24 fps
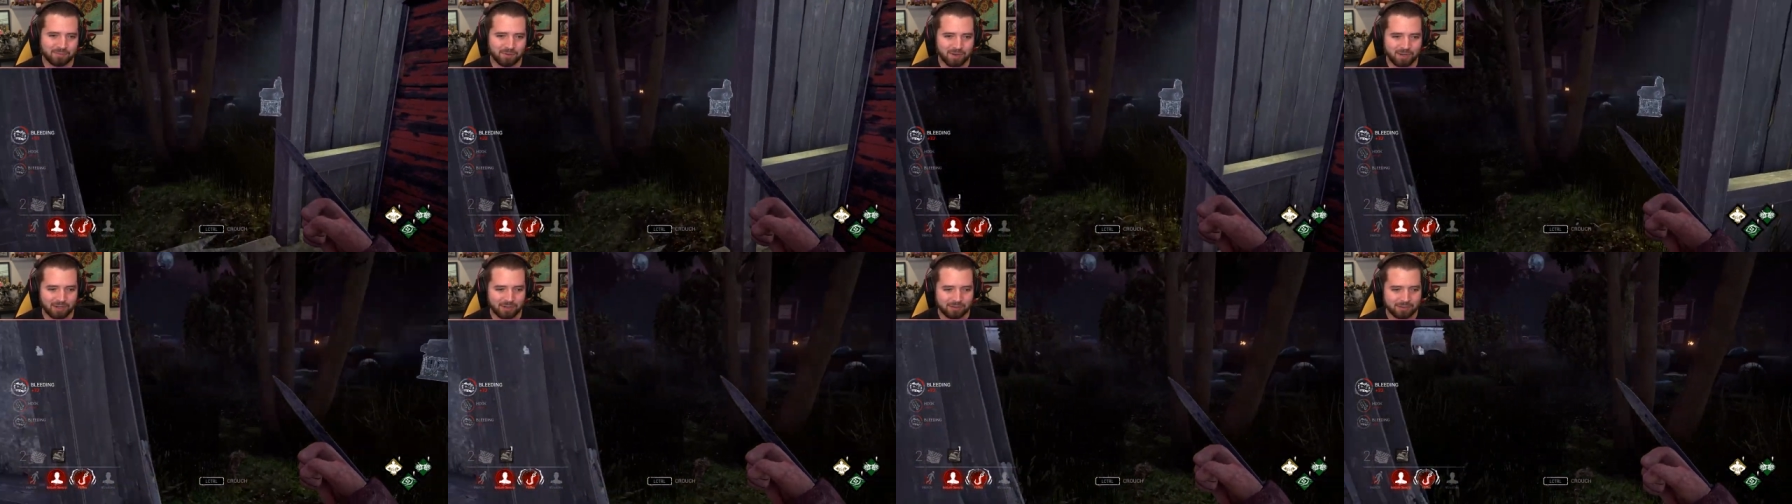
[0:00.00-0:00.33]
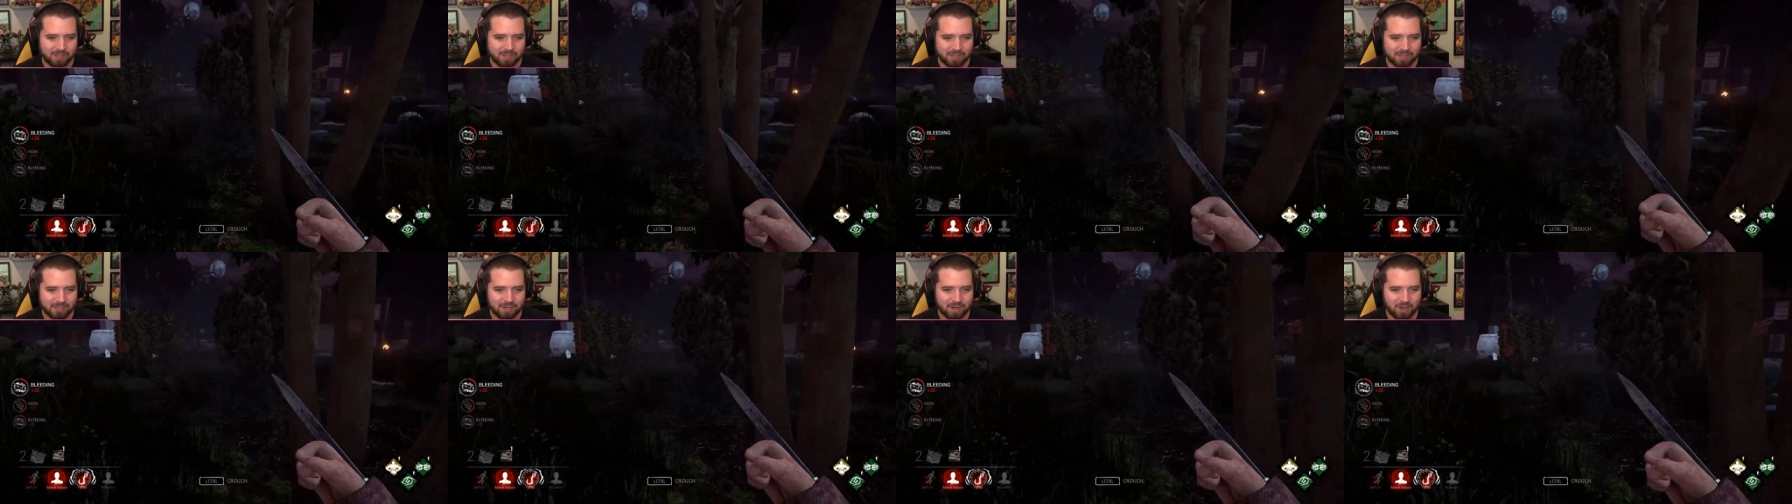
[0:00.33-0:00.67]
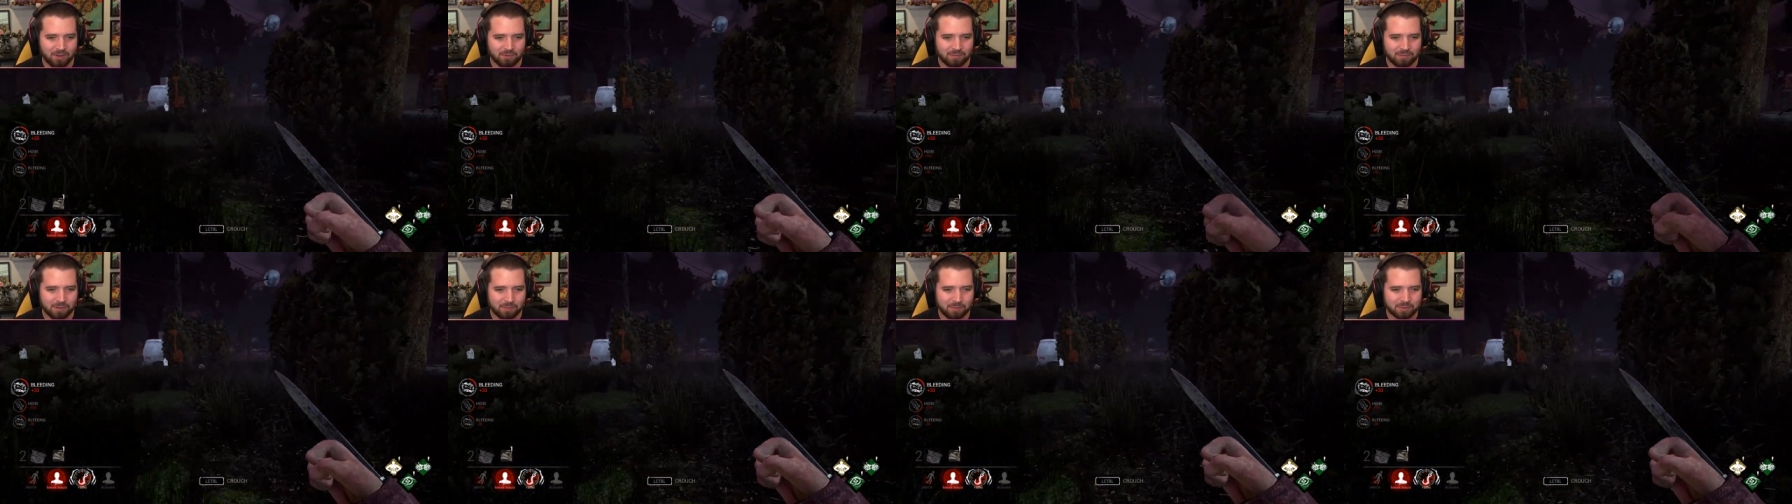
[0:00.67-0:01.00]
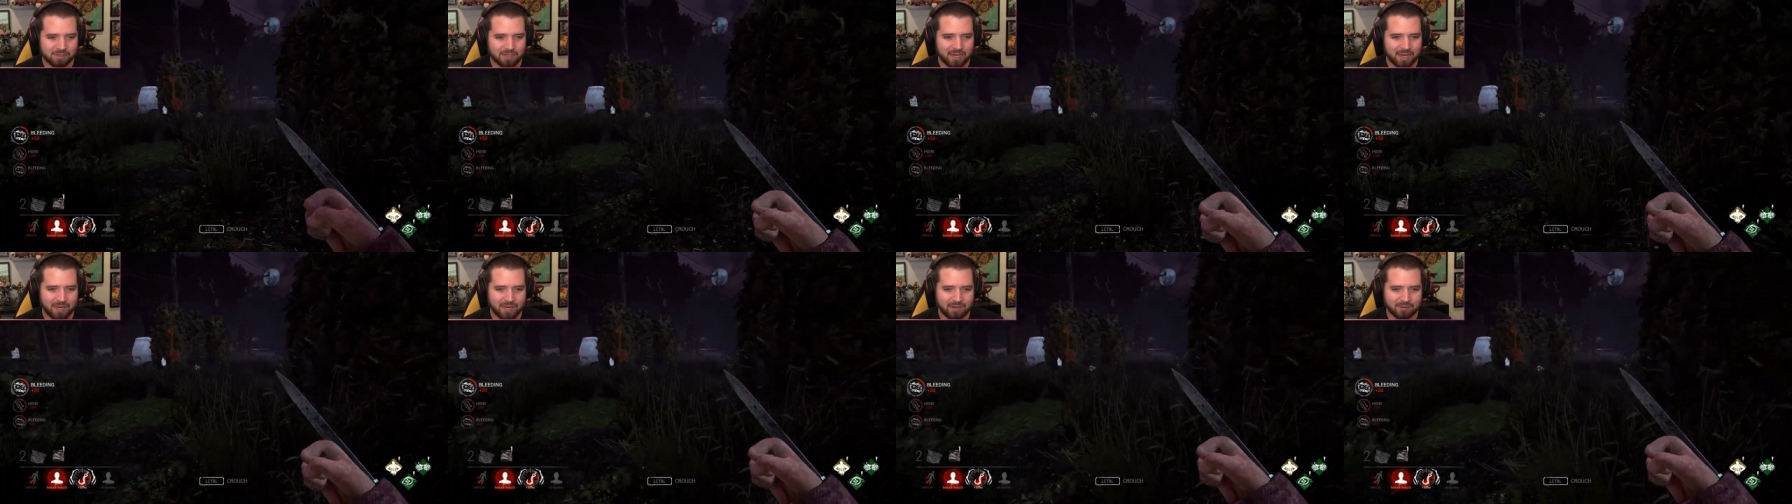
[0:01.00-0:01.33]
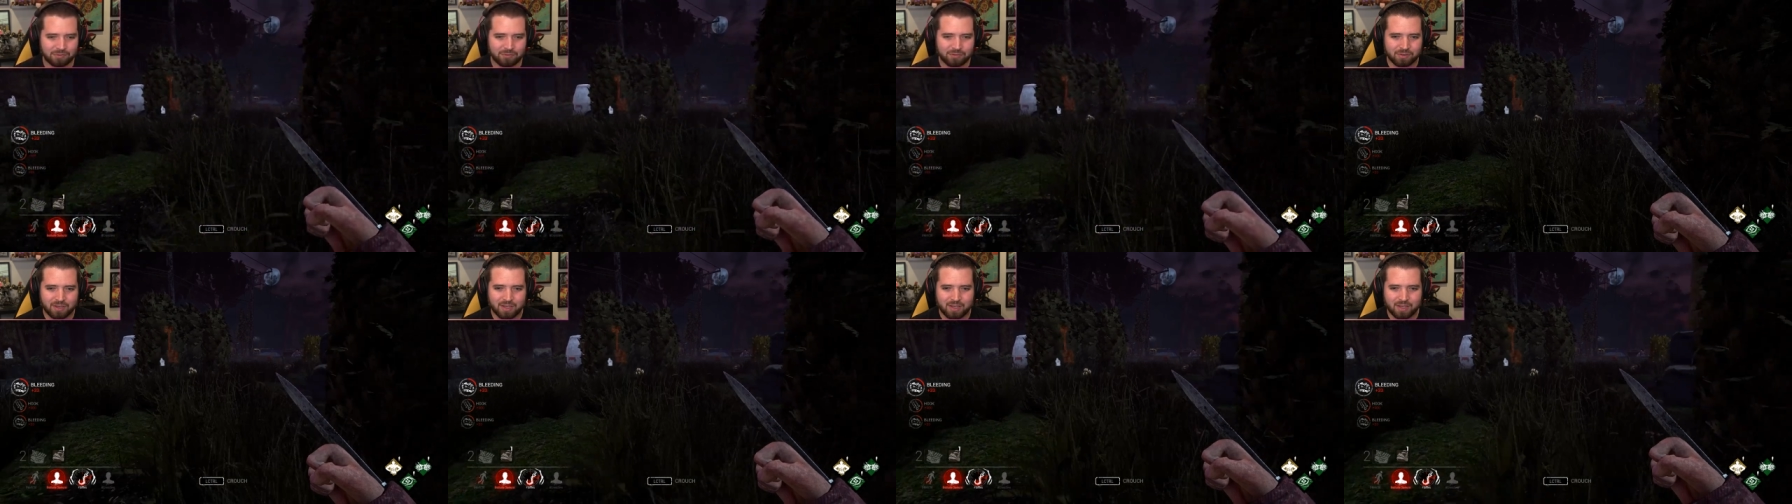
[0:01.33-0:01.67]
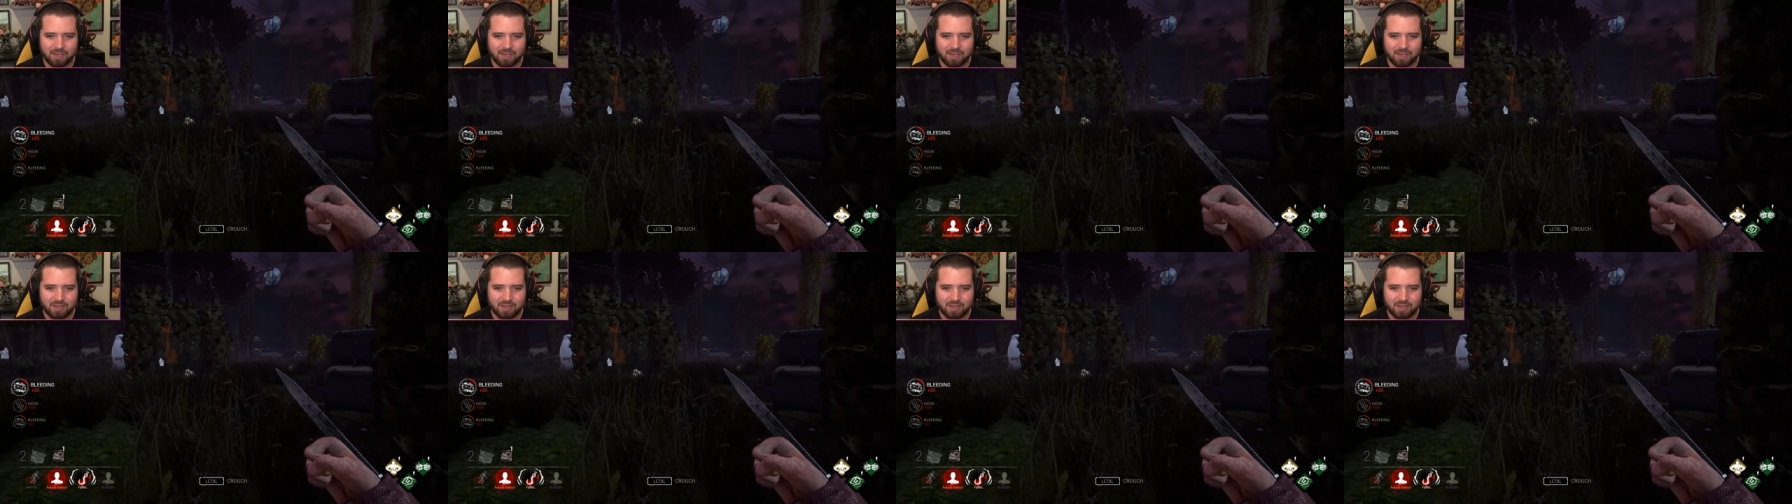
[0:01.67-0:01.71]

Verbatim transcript: well, you know, it was kind of